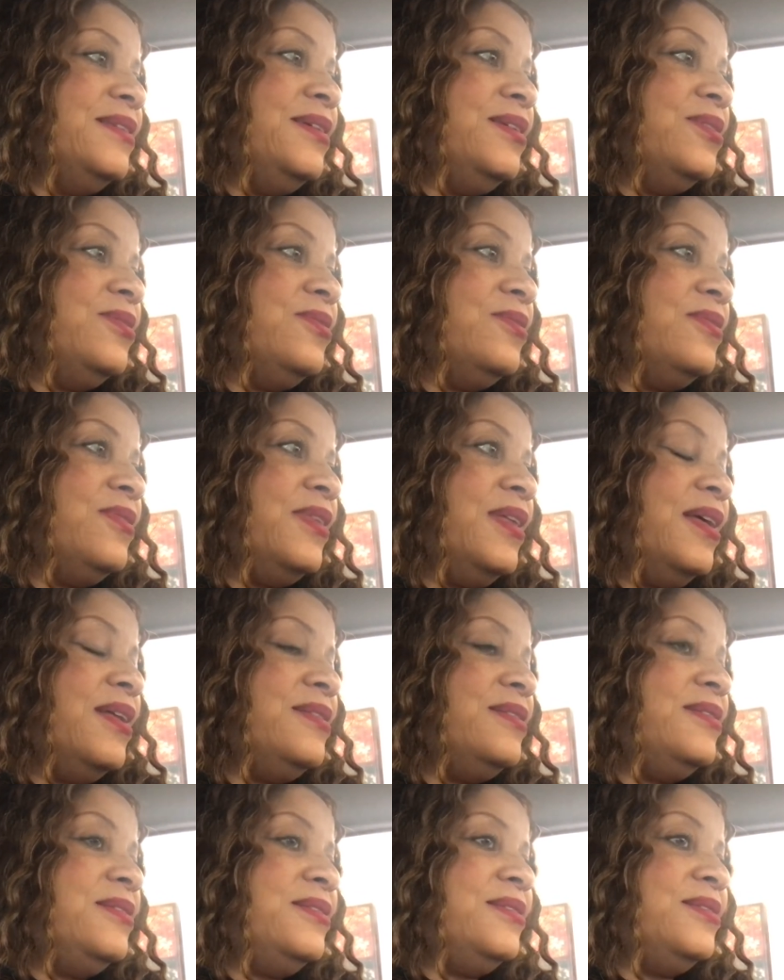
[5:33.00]
You know,
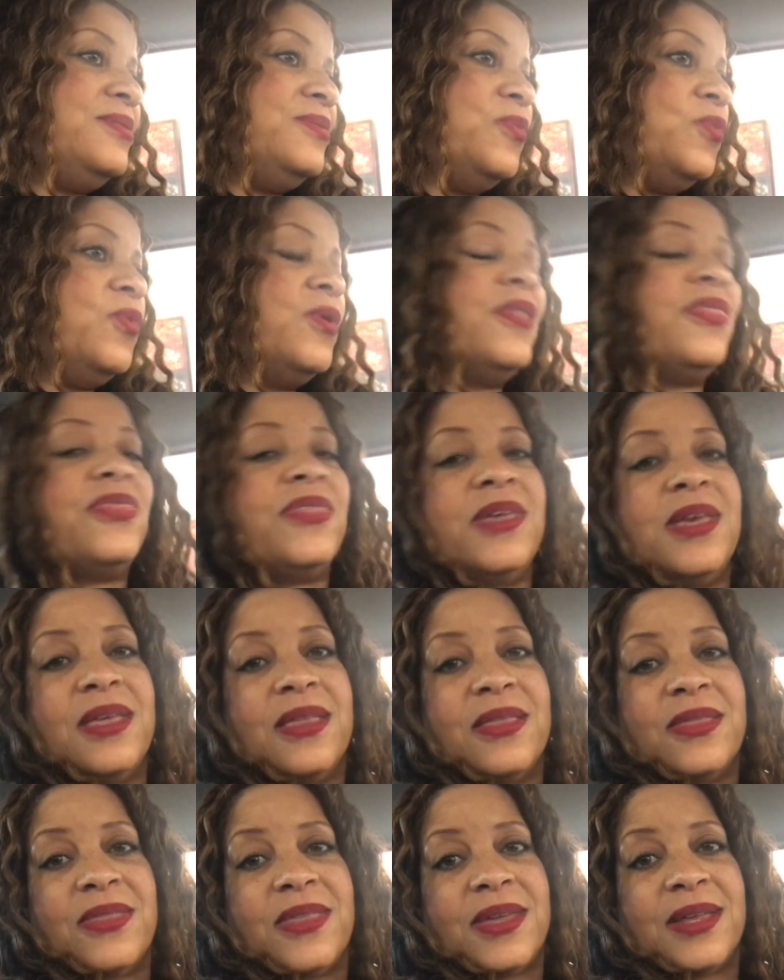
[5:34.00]
that's one
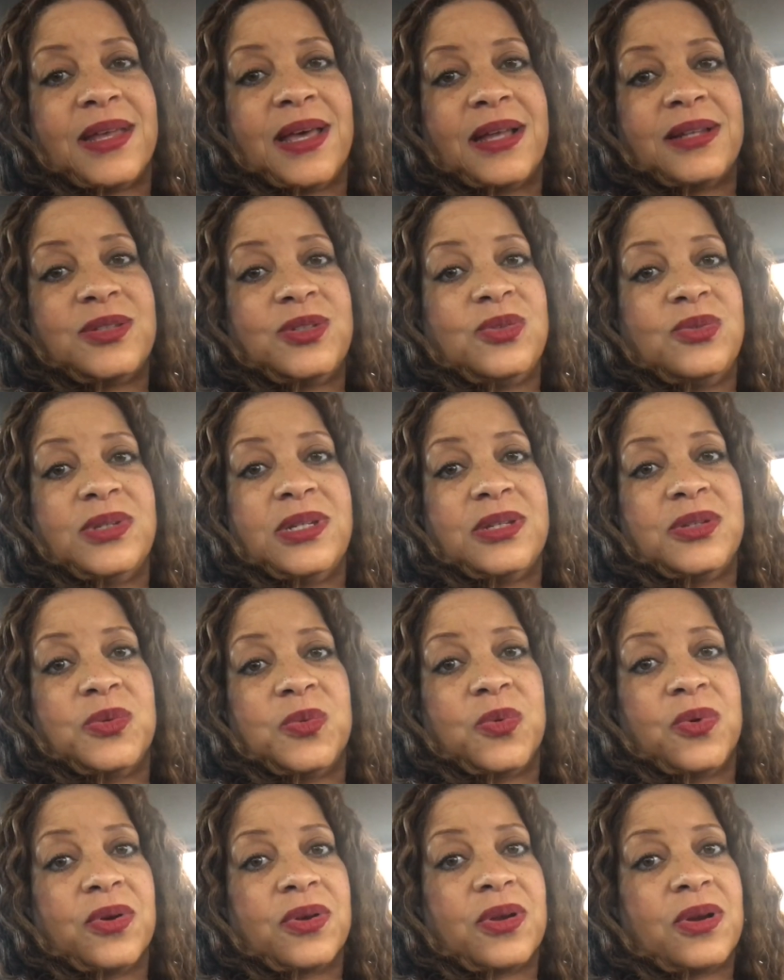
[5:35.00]
thing that I do need to
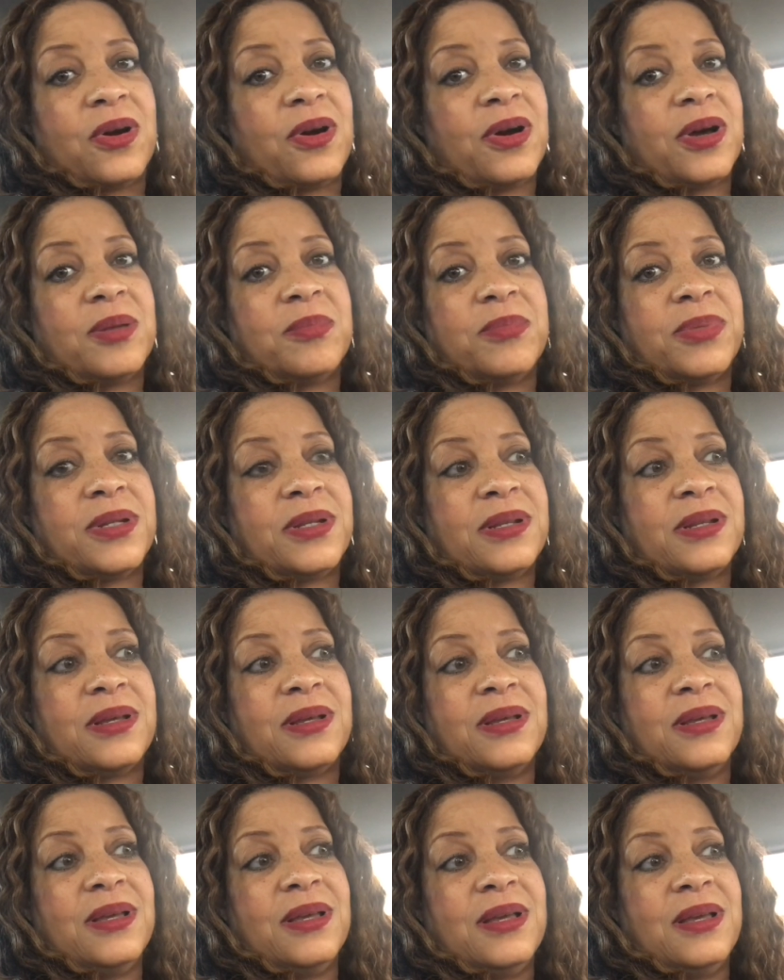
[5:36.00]
work on, but
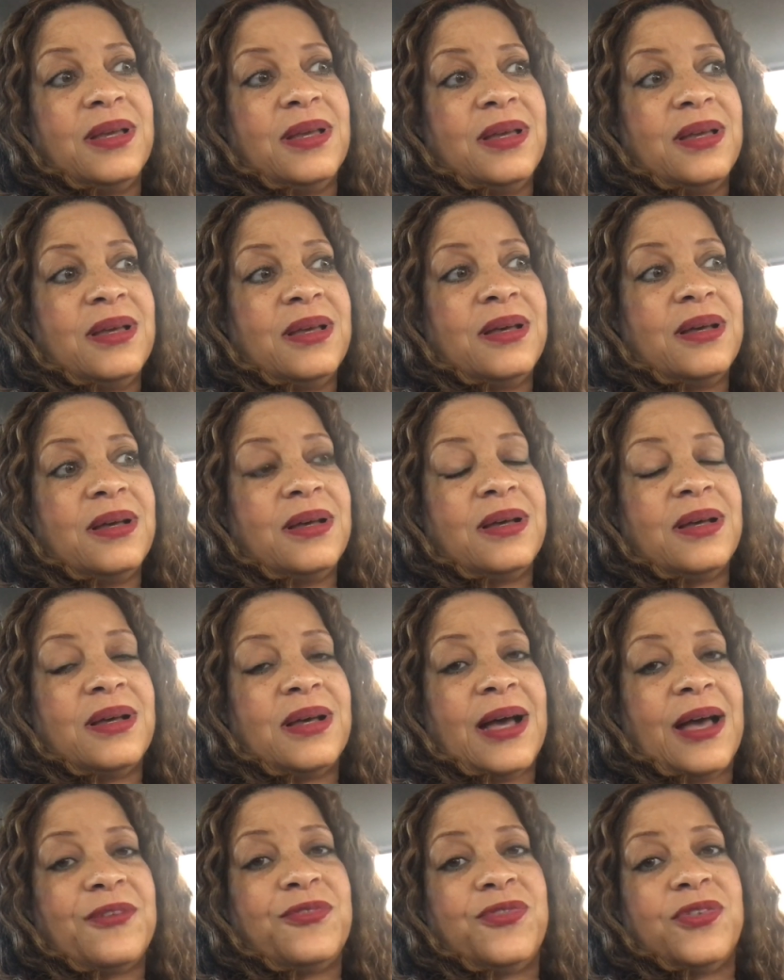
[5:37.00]

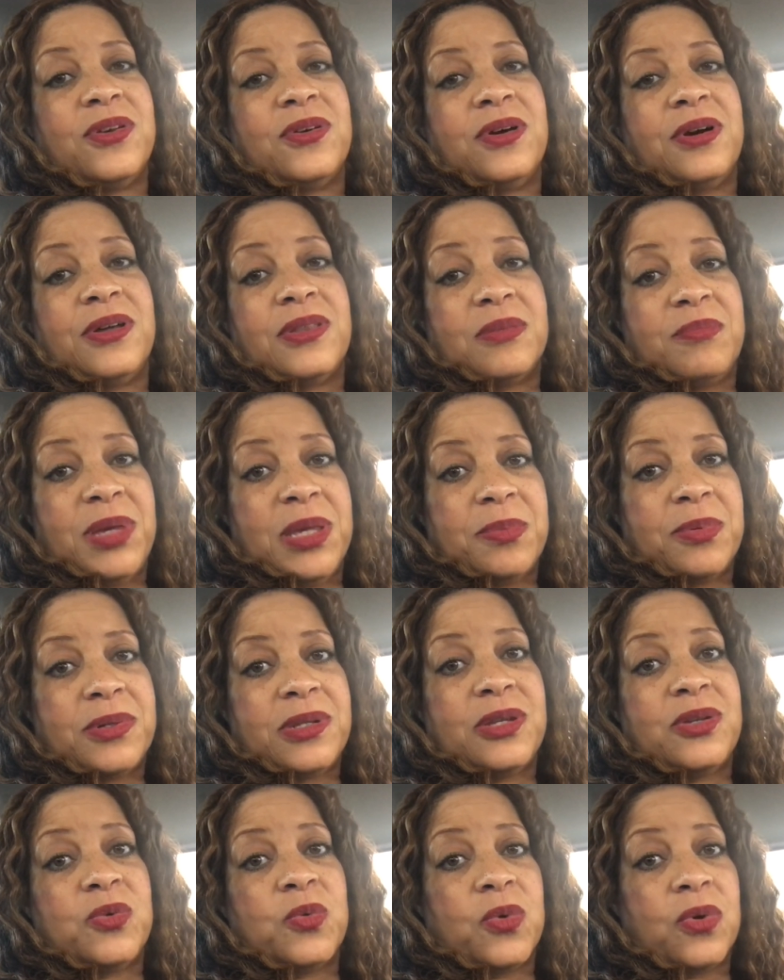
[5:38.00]
I feel other people
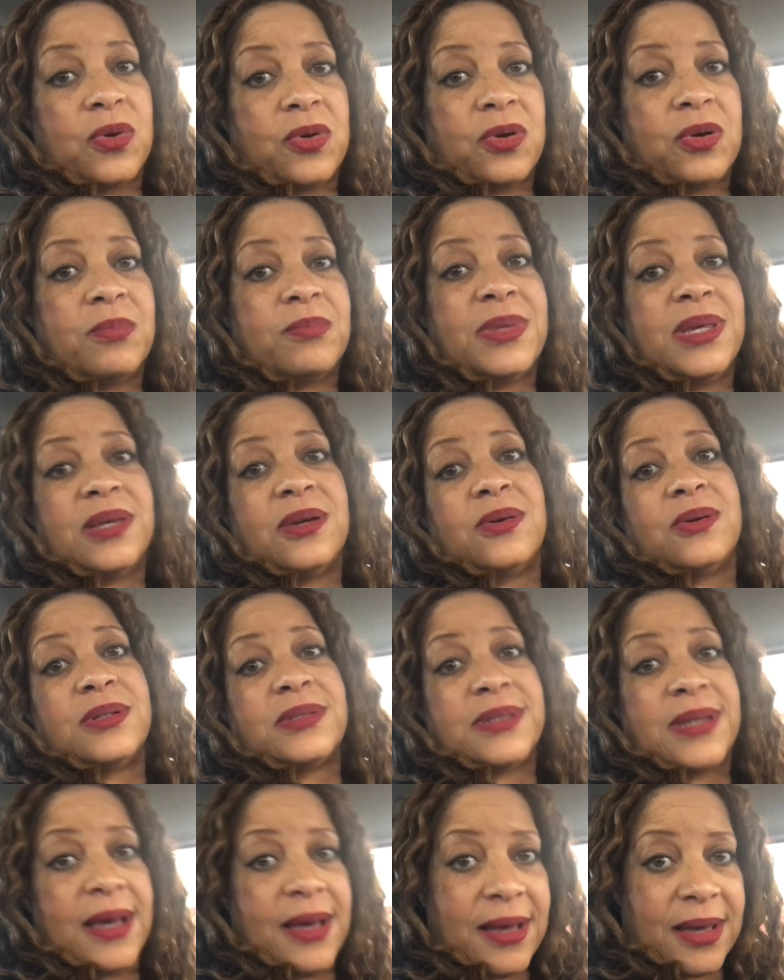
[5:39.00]
need to work on being on
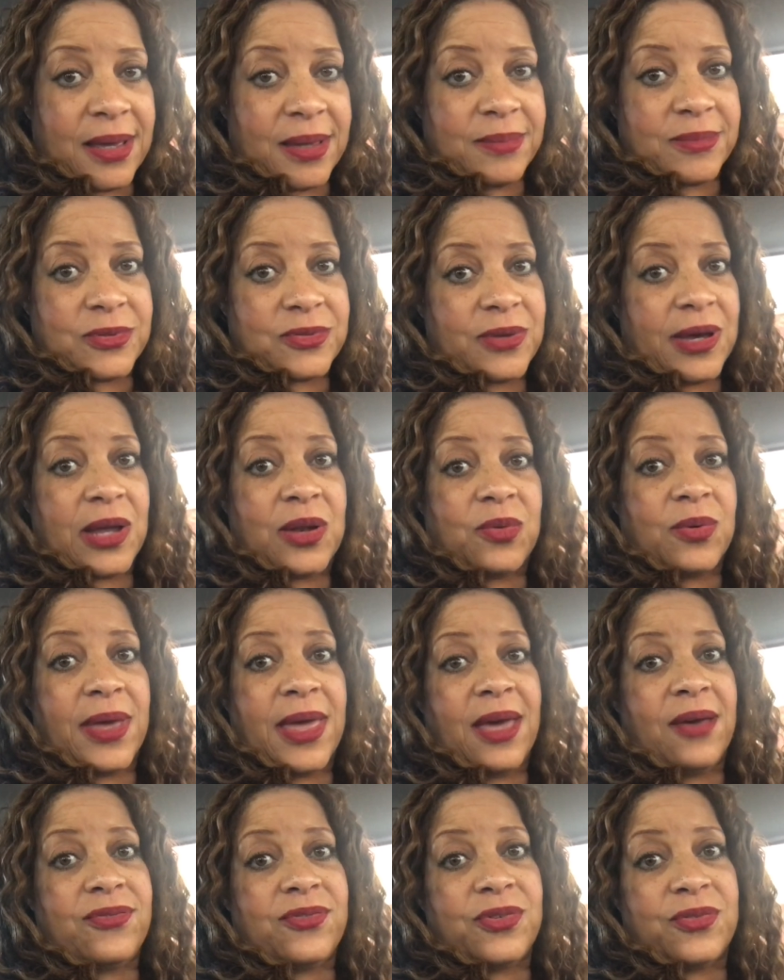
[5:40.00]
time so I don't
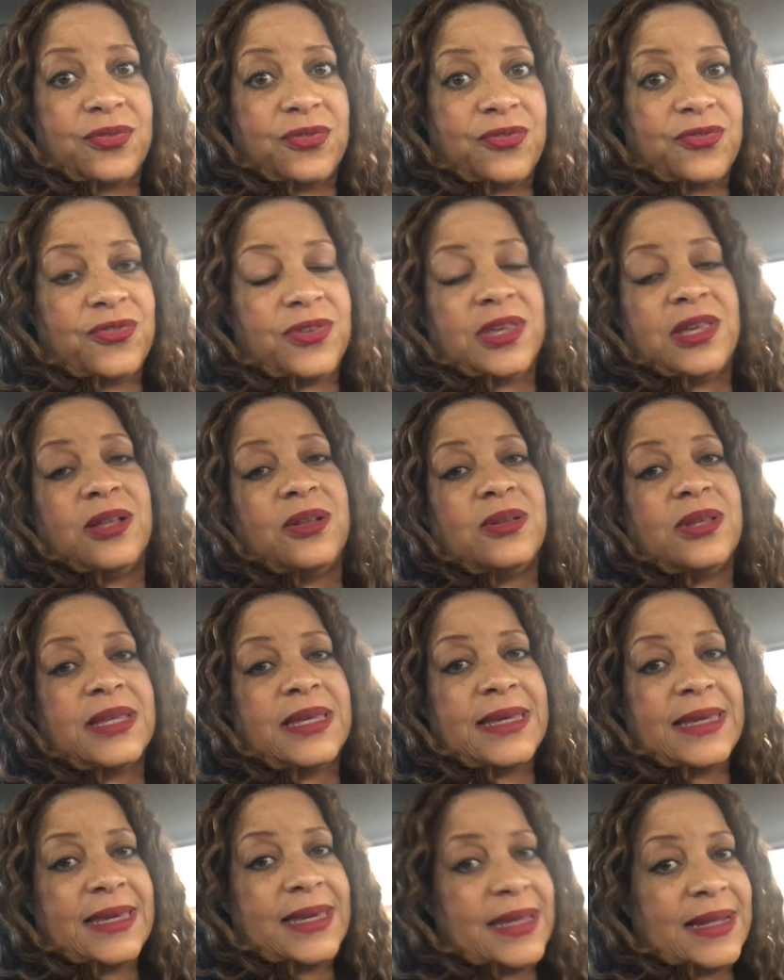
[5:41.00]
have to feel
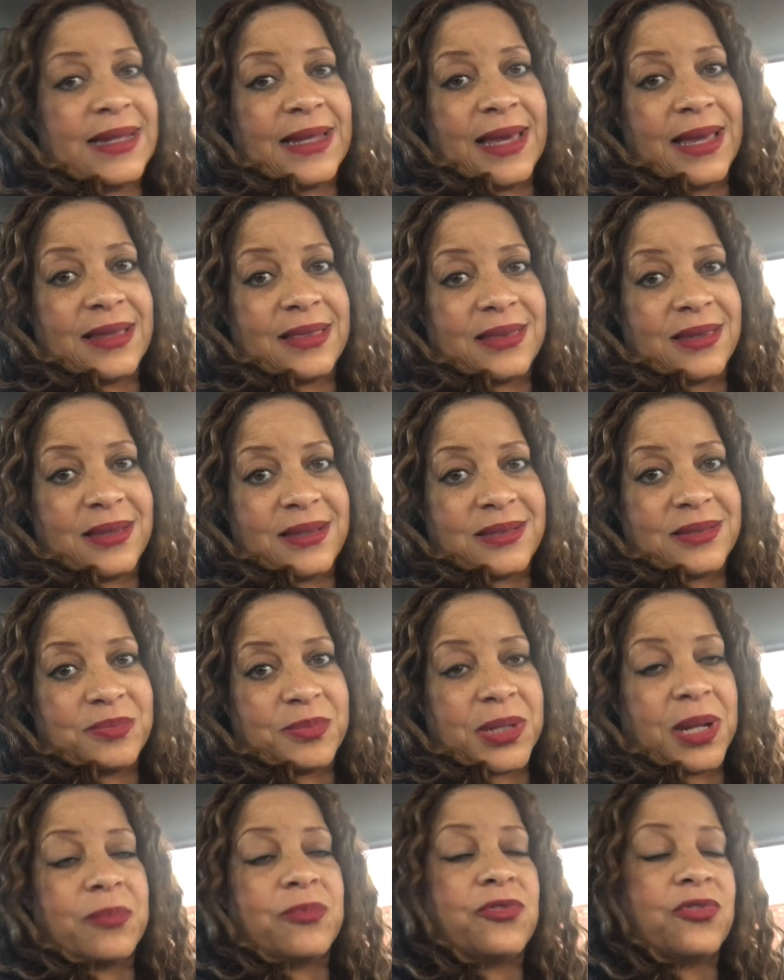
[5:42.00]
and get like this.
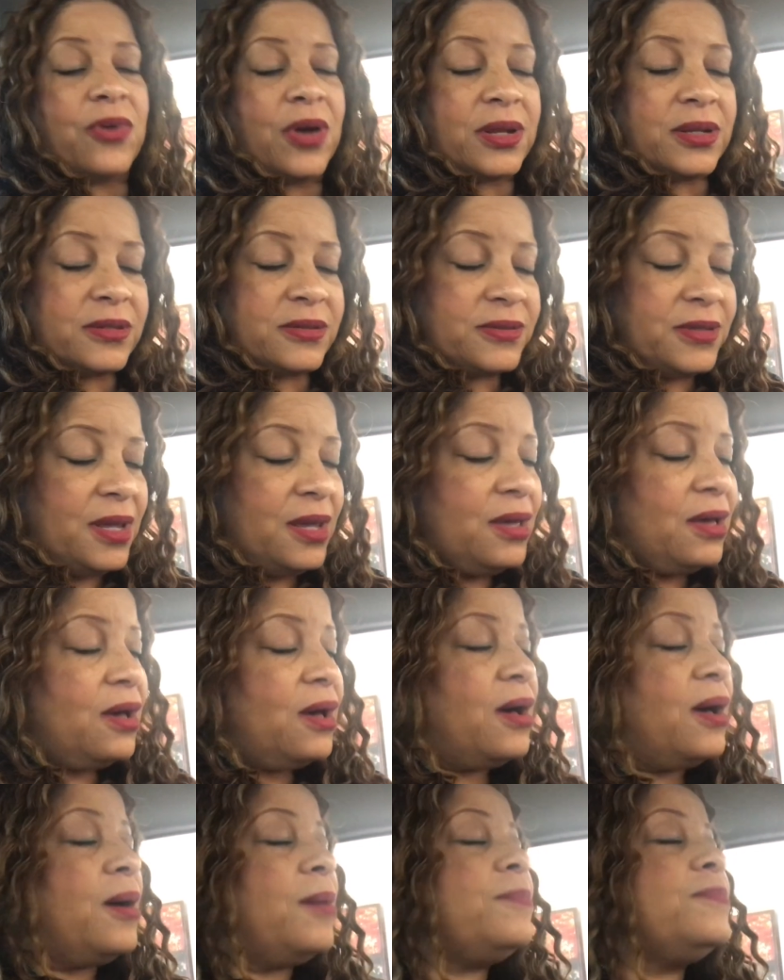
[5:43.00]
But I'm trying to stay
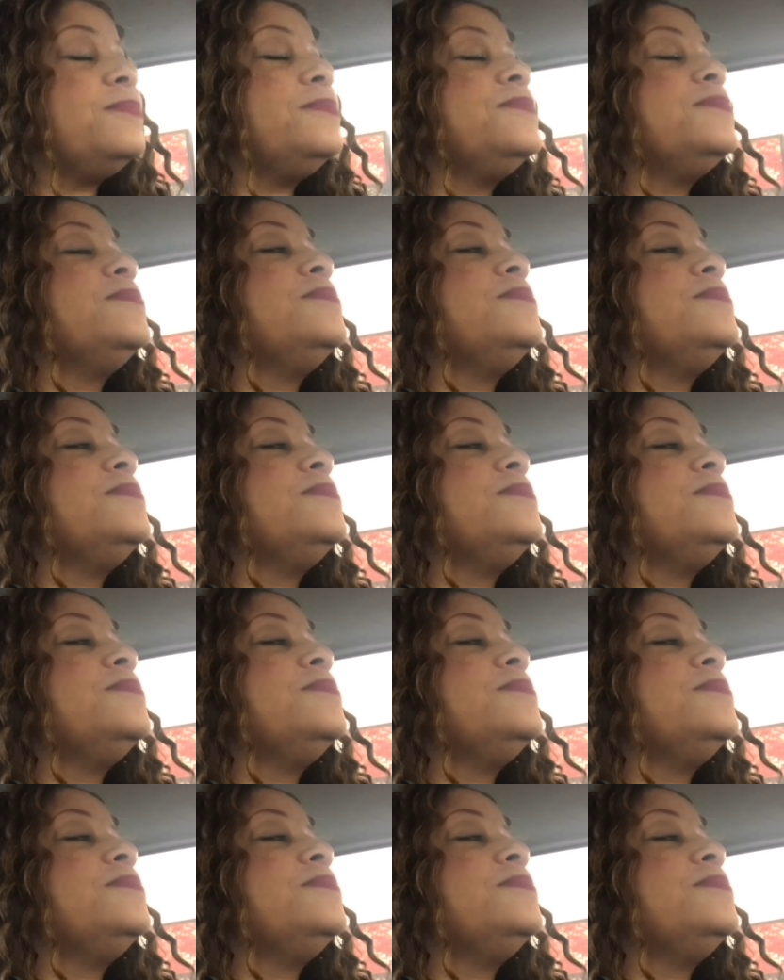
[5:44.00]
calm.